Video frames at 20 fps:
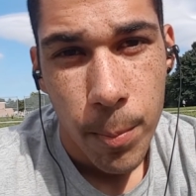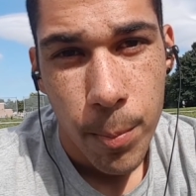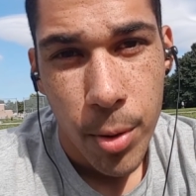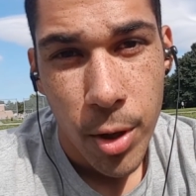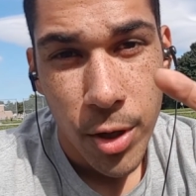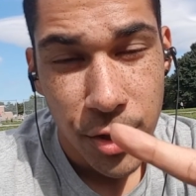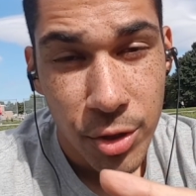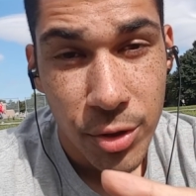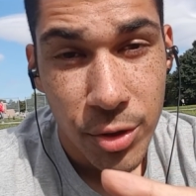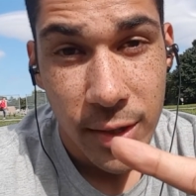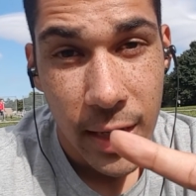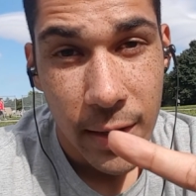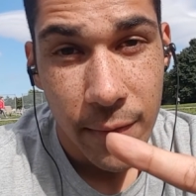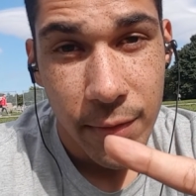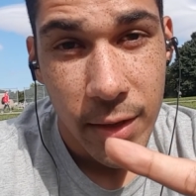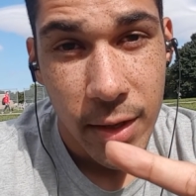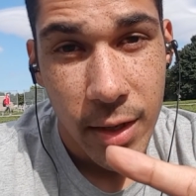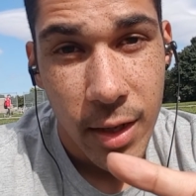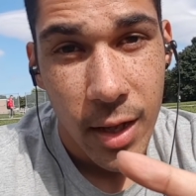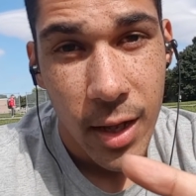personal
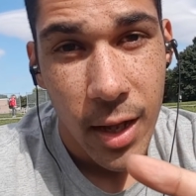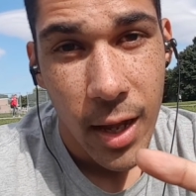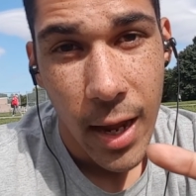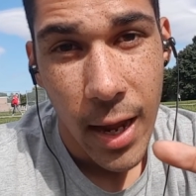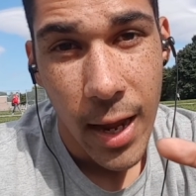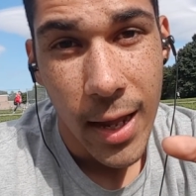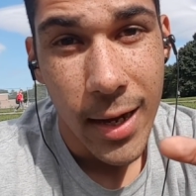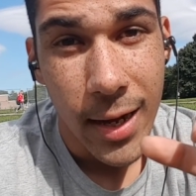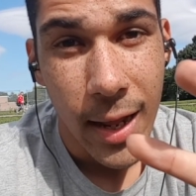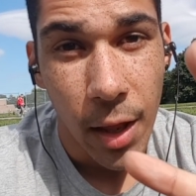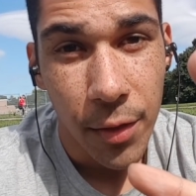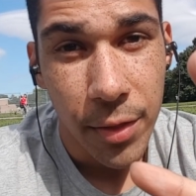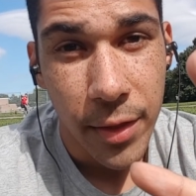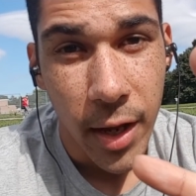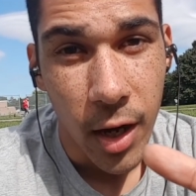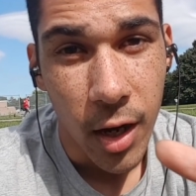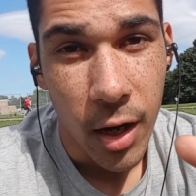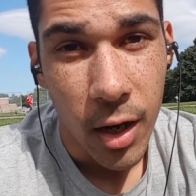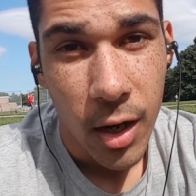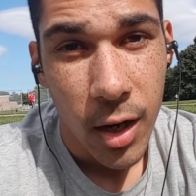safety and
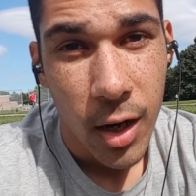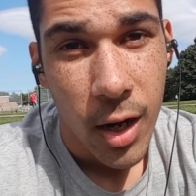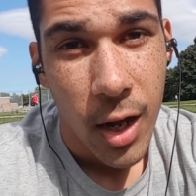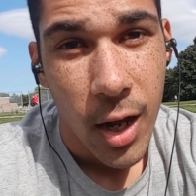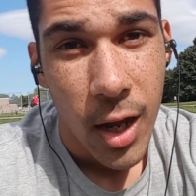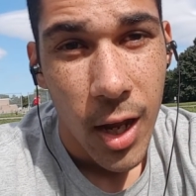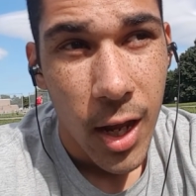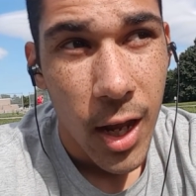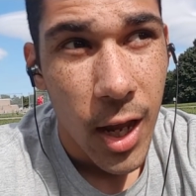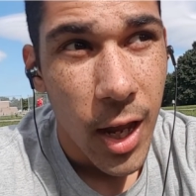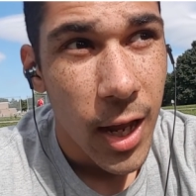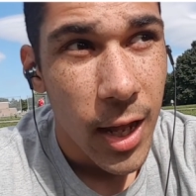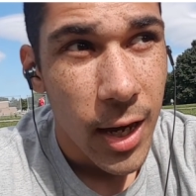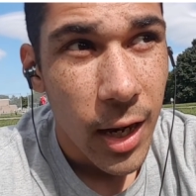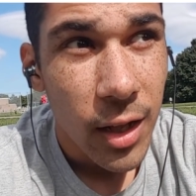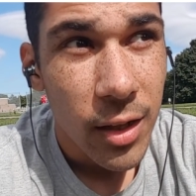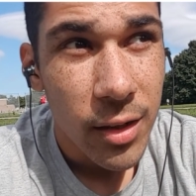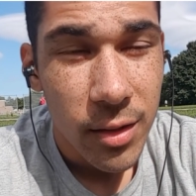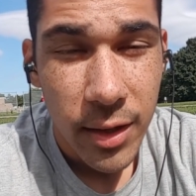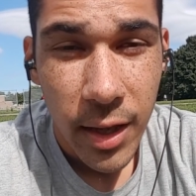healthcare. And
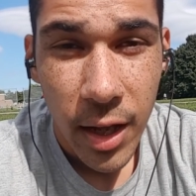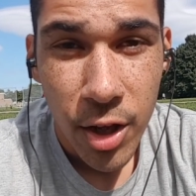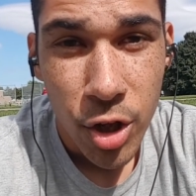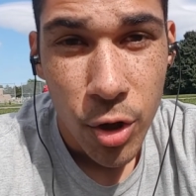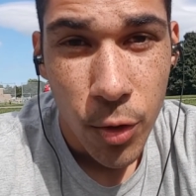I'll tell